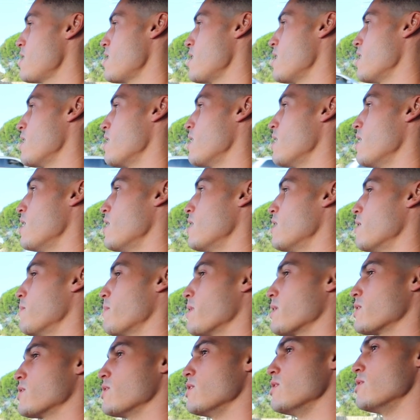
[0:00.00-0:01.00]
and I'm
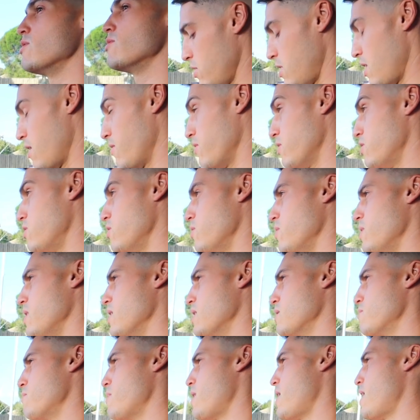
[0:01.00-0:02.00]
actually stood down for 2
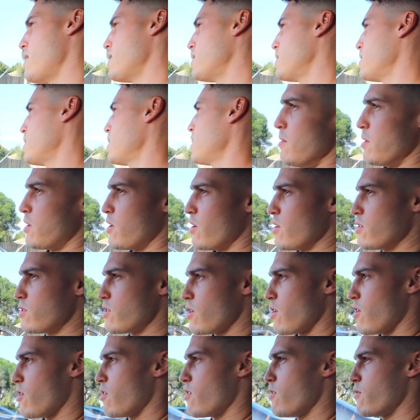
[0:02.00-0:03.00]
weeks, but because
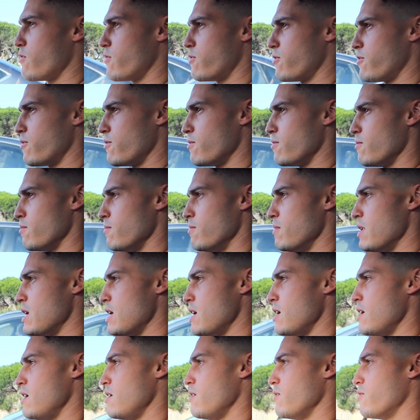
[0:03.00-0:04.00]
of
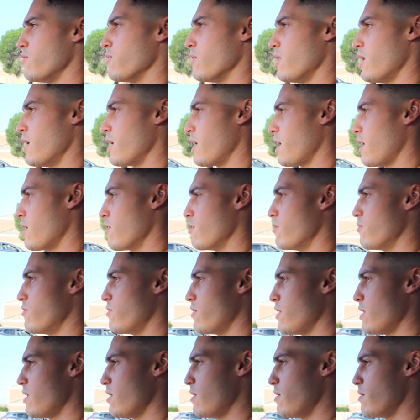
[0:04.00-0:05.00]
me flying out
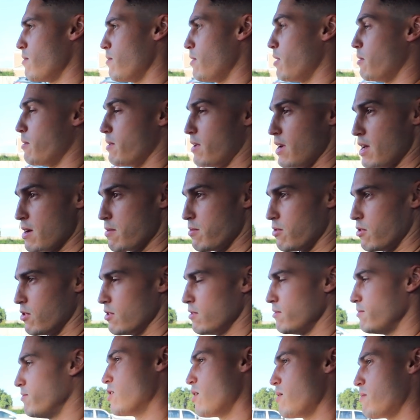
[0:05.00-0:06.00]
of Melbourne
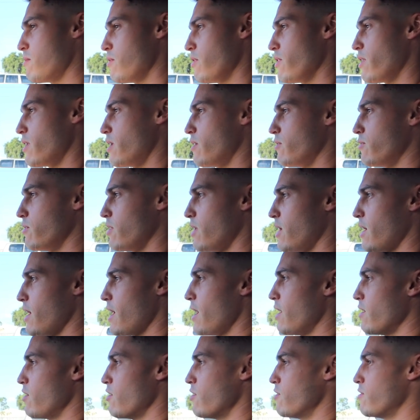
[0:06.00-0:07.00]
Airport, the terminal that I fly
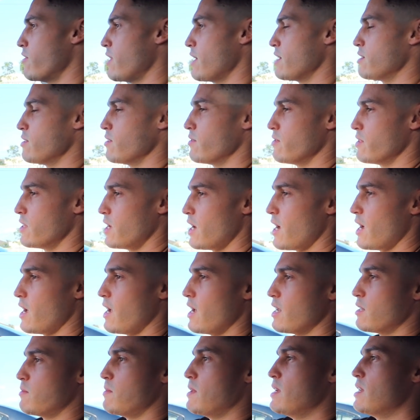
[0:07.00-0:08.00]
out of as of today
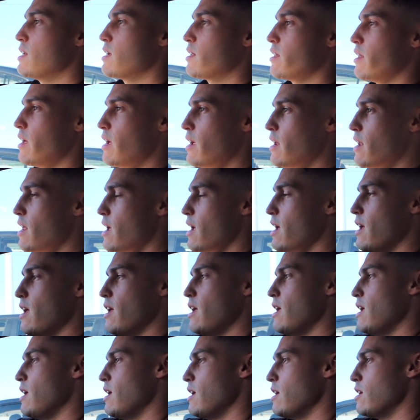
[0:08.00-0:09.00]
has been declared
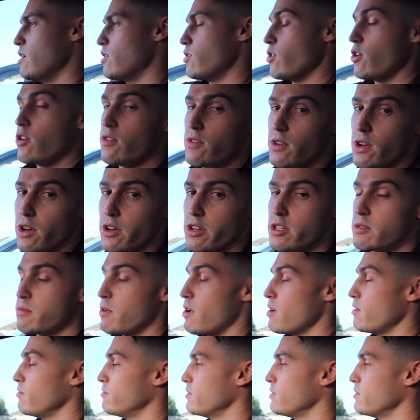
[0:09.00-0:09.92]
a COVID hotspot,